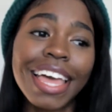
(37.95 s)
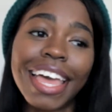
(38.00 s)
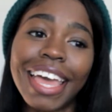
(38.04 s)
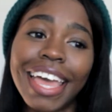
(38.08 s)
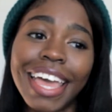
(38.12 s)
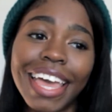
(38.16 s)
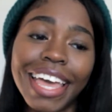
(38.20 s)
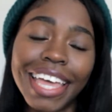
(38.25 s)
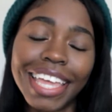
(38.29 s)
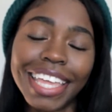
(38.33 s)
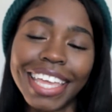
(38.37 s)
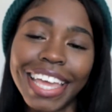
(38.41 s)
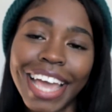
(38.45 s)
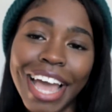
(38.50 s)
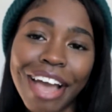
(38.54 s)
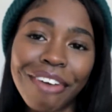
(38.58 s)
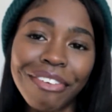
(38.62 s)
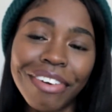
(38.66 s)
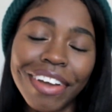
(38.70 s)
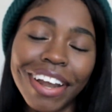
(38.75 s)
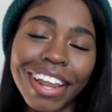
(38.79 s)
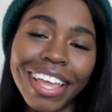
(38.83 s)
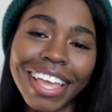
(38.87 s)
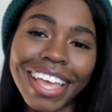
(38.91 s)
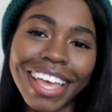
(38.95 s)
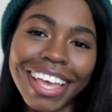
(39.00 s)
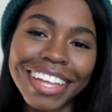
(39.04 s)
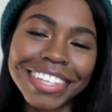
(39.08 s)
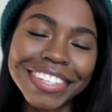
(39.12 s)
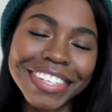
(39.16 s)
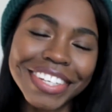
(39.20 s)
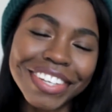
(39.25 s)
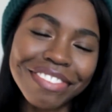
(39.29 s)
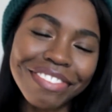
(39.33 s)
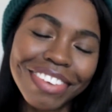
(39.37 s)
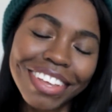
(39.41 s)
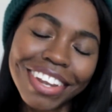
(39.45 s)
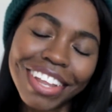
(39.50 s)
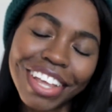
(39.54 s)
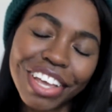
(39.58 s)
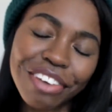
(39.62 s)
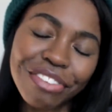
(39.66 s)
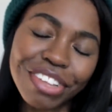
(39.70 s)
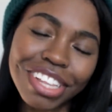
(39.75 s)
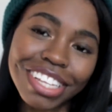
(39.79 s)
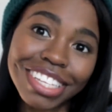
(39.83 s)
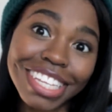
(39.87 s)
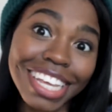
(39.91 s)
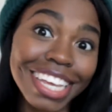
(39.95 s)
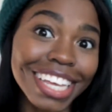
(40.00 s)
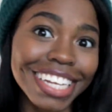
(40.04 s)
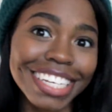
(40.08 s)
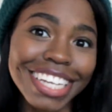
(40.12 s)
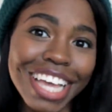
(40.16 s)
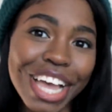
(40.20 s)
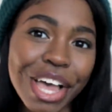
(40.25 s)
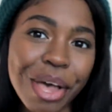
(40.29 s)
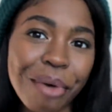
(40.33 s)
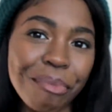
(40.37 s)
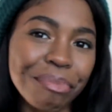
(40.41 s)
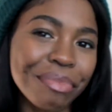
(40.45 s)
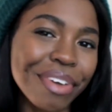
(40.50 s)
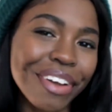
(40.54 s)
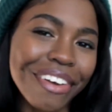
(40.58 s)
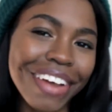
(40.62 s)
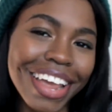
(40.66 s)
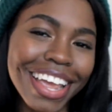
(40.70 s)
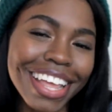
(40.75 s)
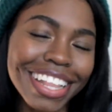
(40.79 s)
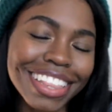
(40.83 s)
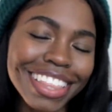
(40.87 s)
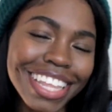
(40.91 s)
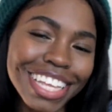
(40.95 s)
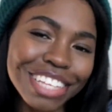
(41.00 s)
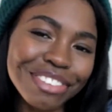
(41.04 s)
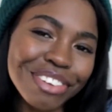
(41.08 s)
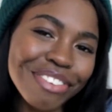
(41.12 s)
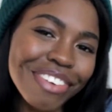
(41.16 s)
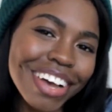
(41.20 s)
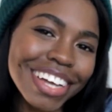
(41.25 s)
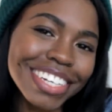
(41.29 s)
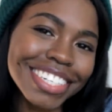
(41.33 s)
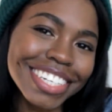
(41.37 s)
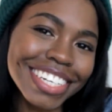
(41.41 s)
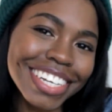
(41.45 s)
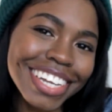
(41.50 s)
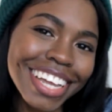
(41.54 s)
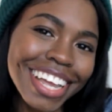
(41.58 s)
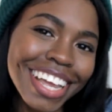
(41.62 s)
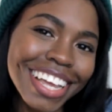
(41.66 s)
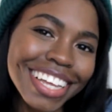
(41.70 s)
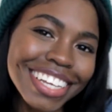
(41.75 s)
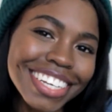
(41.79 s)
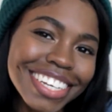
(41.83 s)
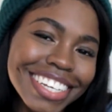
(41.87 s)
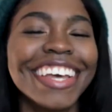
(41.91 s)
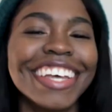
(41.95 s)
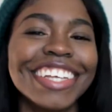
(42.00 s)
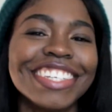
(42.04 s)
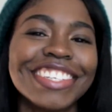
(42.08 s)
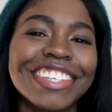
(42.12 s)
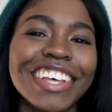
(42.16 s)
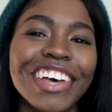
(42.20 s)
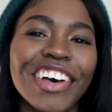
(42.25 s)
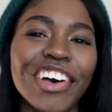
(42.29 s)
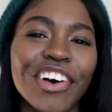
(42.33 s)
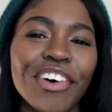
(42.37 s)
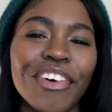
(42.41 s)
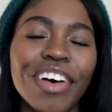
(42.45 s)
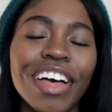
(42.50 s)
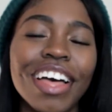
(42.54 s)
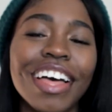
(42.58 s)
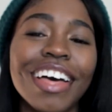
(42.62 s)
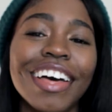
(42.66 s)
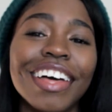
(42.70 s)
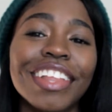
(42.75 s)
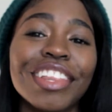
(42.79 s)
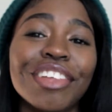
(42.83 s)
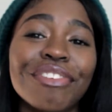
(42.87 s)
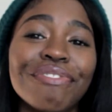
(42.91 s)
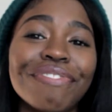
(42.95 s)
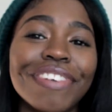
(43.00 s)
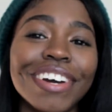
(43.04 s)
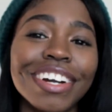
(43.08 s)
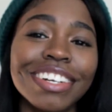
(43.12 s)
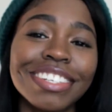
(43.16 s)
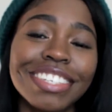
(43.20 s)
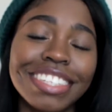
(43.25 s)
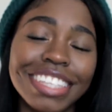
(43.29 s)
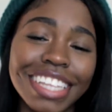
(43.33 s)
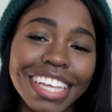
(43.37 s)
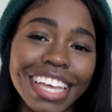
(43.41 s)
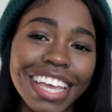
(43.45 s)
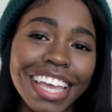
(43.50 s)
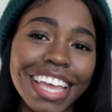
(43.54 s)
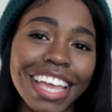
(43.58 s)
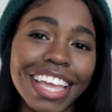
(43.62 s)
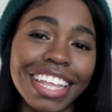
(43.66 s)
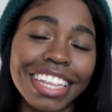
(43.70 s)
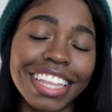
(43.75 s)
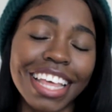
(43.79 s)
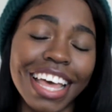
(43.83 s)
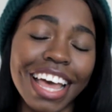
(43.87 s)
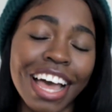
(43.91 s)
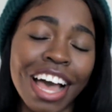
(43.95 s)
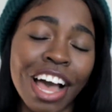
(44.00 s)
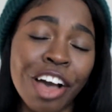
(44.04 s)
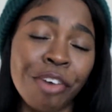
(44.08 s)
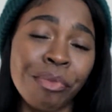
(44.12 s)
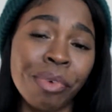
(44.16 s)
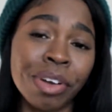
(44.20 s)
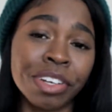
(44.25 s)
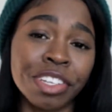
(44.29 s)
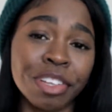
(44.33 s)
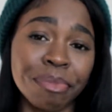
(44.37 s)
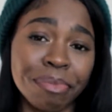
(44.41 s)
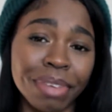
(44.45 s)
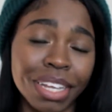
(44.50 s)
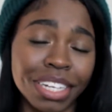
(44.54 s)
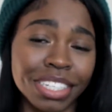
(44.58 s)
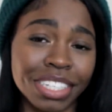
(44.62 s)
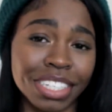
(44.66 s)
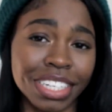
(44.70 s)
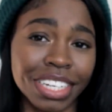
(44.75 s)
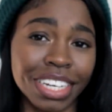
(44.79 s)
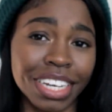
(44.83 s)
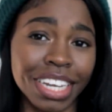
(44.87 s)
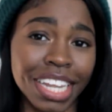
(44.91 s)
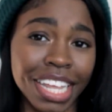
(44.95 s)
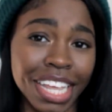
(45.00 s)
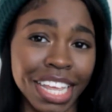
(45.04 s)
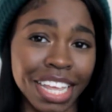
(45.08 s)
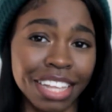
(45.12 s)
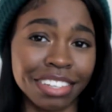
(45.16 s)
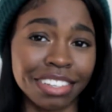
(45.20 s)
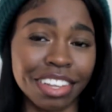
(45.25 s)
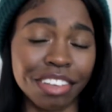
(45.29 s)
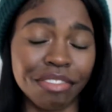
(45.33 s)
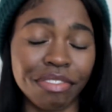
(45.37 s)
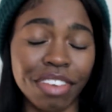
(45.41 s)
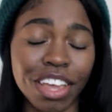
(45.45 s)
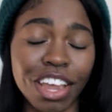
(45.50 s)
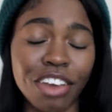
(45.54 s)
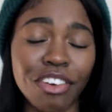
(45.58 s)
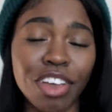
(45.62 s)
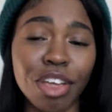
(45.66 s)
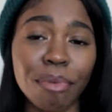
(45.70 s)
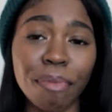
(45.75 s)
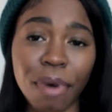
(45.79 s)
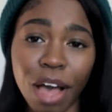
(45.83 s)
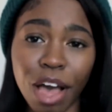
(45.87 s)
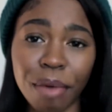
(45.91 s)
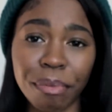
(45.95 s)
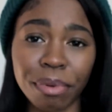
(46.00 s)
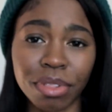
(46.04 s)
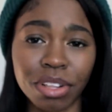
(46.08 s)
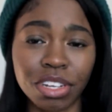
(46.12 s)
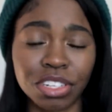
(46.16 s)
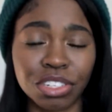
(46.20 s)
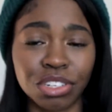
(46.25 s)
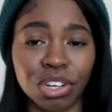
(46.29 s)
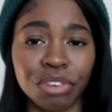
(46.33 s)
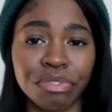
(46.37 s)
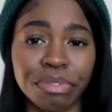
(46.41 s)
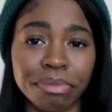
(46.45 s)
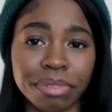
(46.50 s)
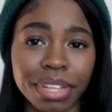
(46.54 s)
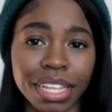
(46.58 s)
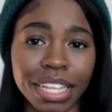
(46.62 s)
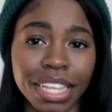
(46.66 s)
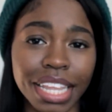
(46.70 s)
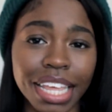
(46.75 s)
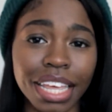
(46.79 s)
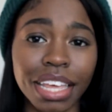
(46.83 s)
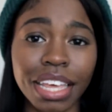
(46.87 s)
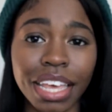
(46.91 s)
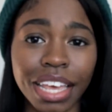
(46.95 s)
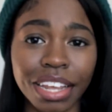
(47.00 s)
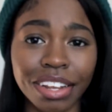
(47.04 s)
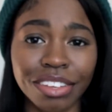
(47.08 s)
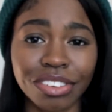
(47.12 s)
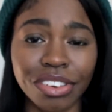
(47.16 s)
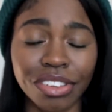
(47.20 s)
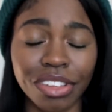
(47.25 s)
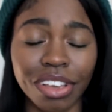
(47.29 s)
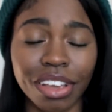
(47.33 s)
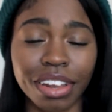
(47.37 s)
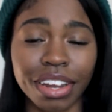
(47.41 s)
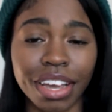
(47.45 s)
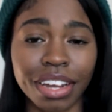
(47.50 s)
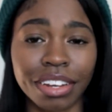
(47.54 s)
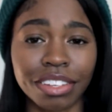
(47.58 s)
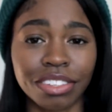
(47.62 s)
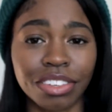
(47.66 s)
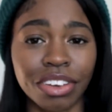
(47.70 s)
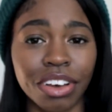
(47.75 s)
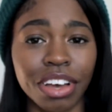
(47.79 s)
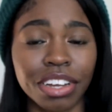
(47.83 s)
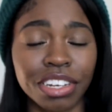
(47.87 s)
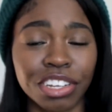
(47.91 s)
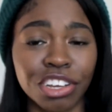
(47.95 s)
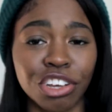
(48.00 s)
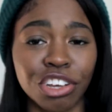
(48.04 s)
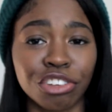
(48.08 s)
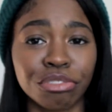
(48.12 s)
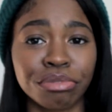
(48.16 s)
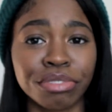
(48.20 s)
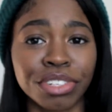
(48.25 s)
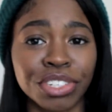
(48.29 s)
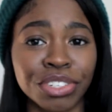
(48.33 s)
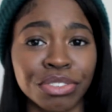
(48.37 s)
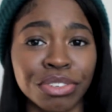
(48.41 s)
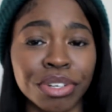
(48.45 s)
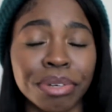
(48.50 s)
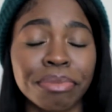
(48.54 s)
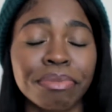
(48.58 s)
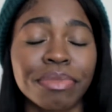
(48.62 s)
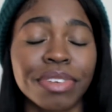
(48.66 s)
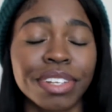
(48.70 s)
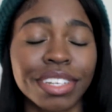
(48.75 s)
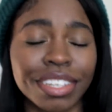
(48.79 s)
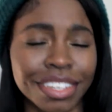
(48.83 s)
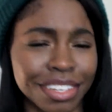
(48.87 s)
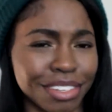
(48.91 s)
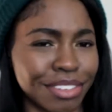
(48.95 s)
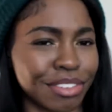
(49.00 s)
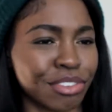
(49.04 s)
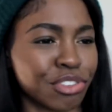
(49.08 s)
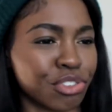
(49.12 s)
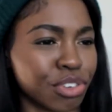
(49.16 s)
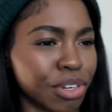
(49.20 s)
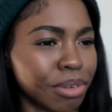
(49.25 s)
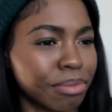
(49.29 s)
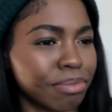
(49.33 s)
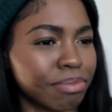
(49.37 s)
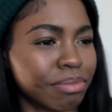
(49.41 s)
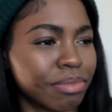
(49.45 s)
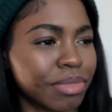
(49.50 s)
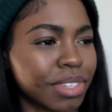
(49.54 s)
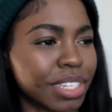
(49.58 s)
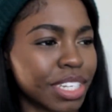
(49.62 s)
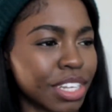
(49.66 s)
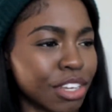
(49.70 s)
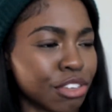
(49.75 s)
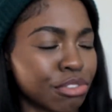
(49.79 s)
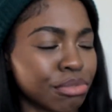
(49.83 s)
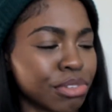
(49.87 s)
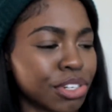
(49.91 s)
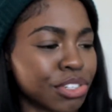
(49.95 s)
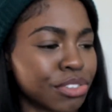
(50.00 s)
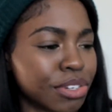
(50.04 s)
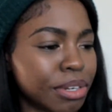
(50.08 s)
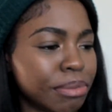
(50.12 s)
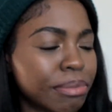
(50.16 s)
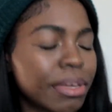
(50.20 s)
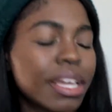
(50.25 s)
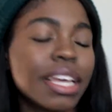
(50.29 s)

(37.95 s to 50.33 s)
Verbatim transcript: and yeah we're gonna get into the video for the second time alright thanks for watching so the first thing that I want to mention is a very popular show from the late 80s early 90s cocktails from the trip trip Tales from the trip,